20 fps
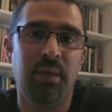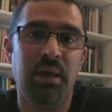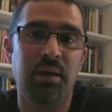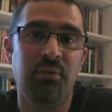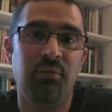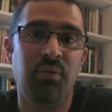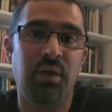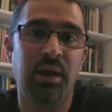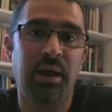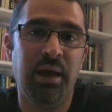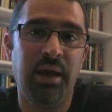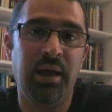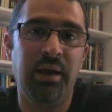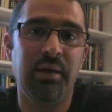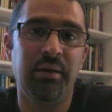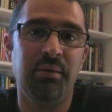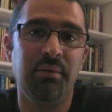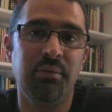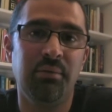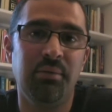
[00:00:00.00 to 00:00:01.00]
And if they
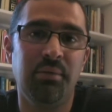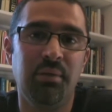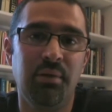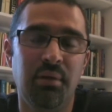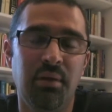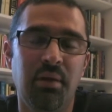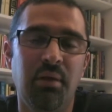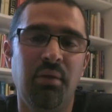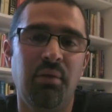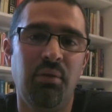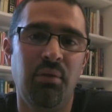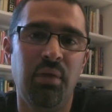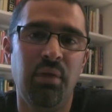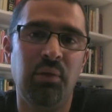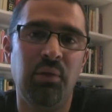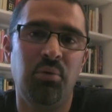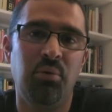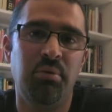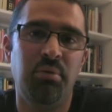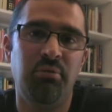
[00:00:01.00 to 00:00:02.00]
had,
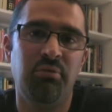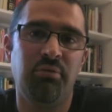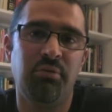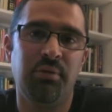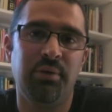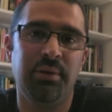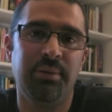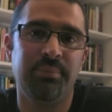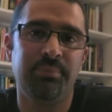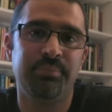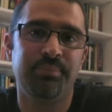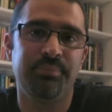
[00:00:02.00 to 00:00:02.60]
they would be free.